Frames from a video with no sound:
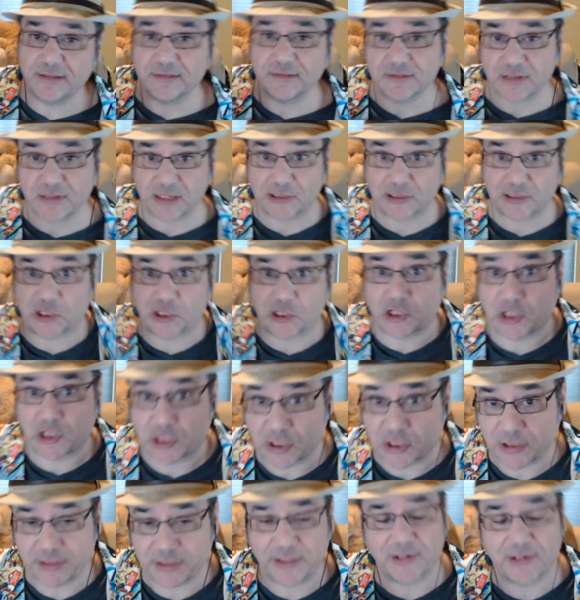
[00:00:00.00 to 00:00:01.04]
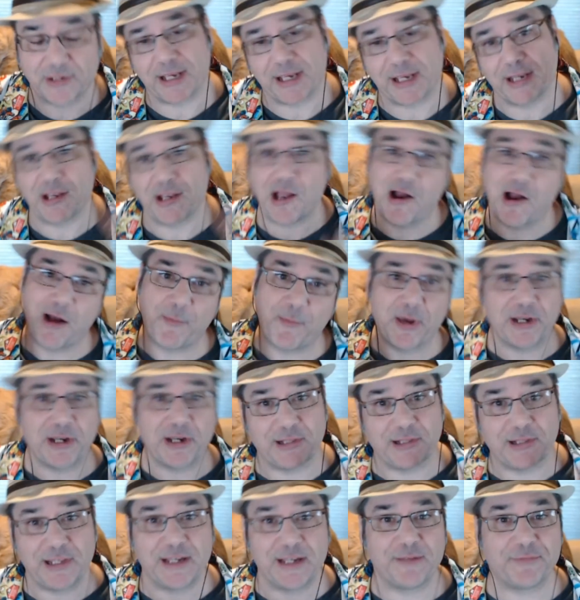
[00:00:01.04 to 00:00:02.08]
it's like, you're like, oh, I'm on a
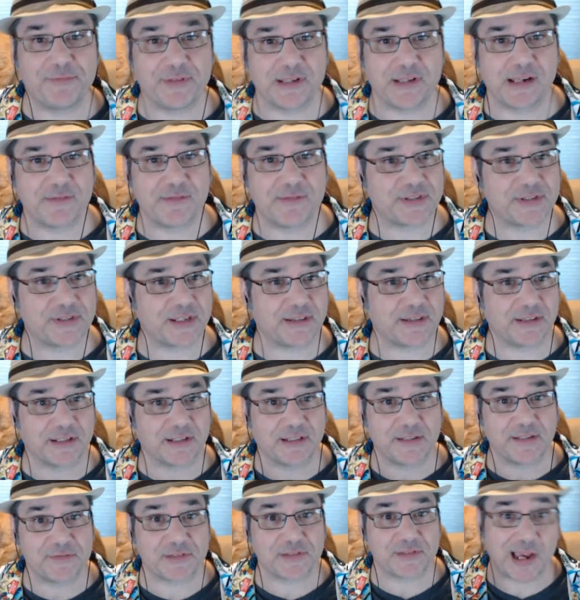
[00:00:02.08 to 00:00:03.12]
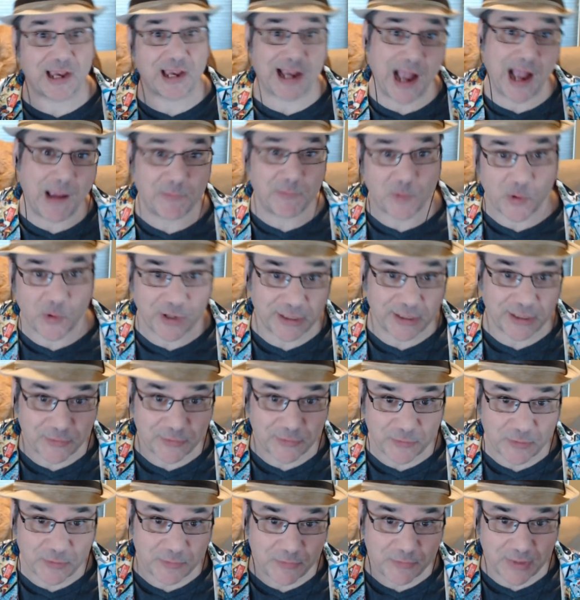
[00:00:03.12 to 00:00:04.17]
cliff. And all of a sudden the cliff's like, I'm going
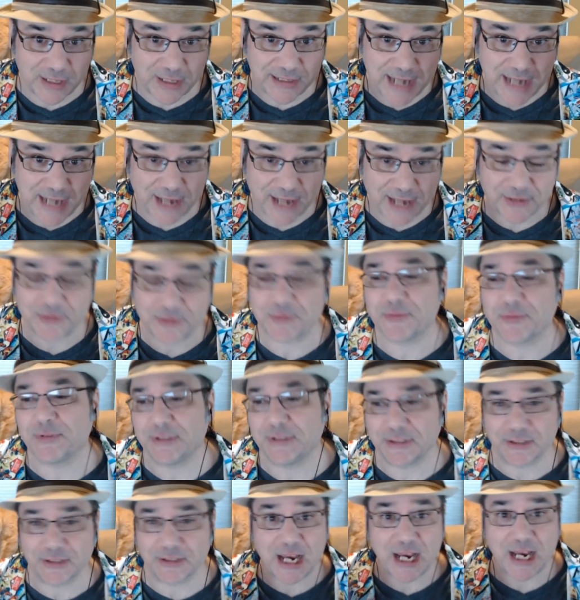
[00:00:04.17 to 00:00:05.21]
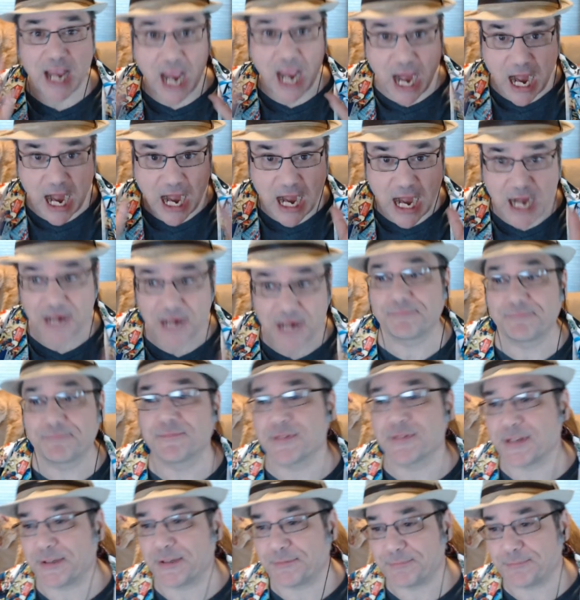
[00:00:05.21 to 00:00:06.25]
to attack you. And you're like, ah.
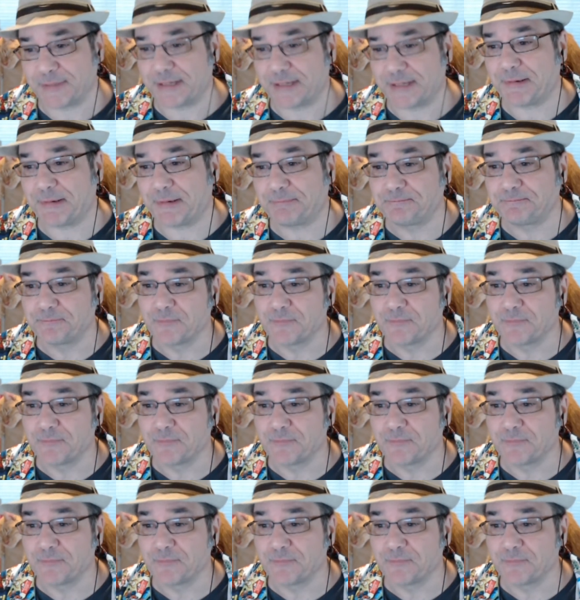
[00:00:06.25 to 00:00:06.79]
So anyway.